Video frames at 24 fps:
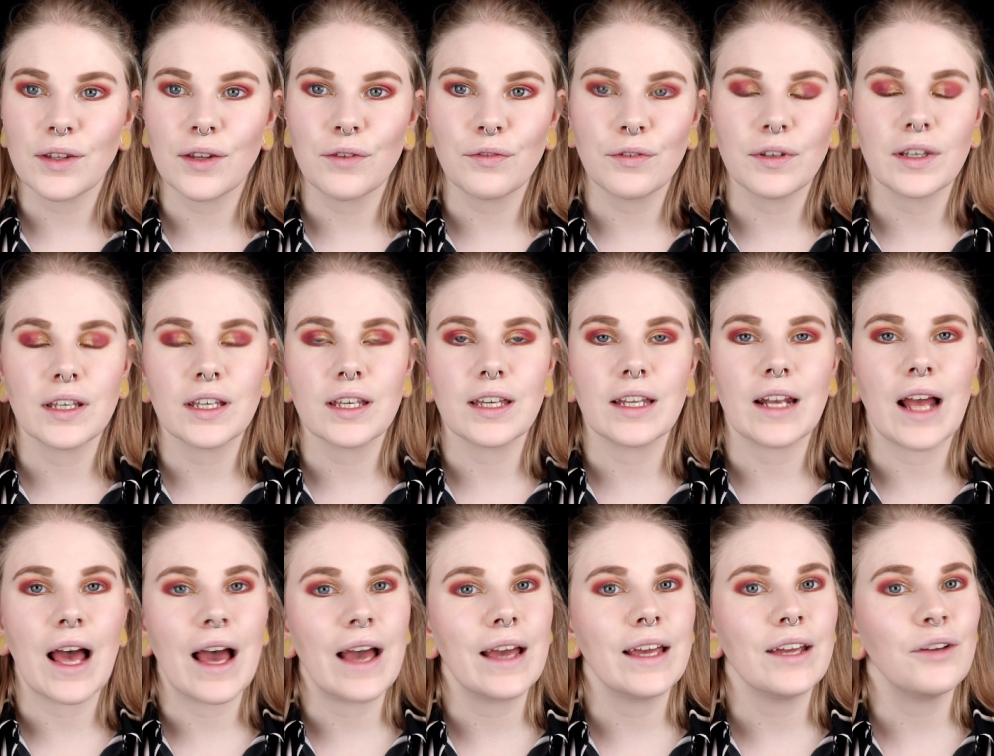I think, and
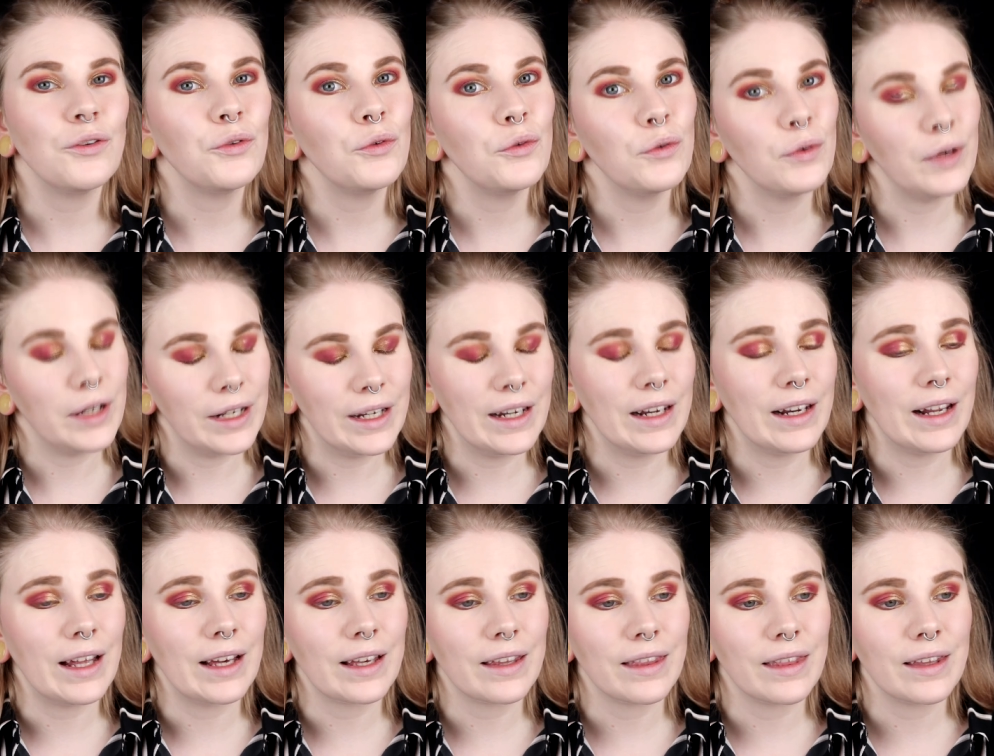I really
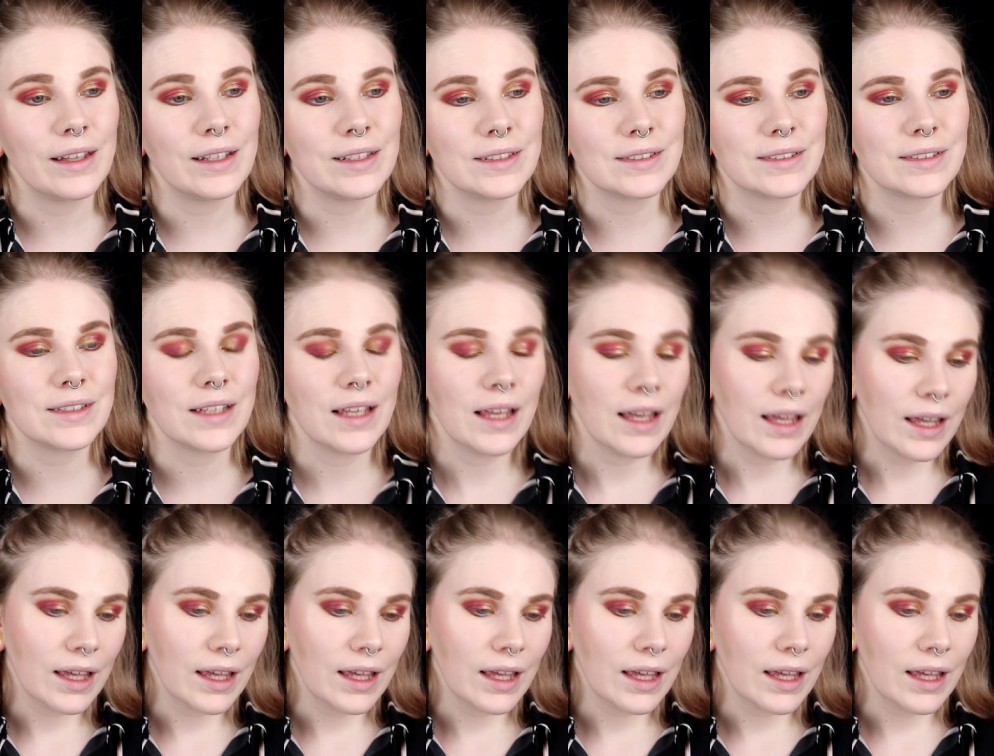like this.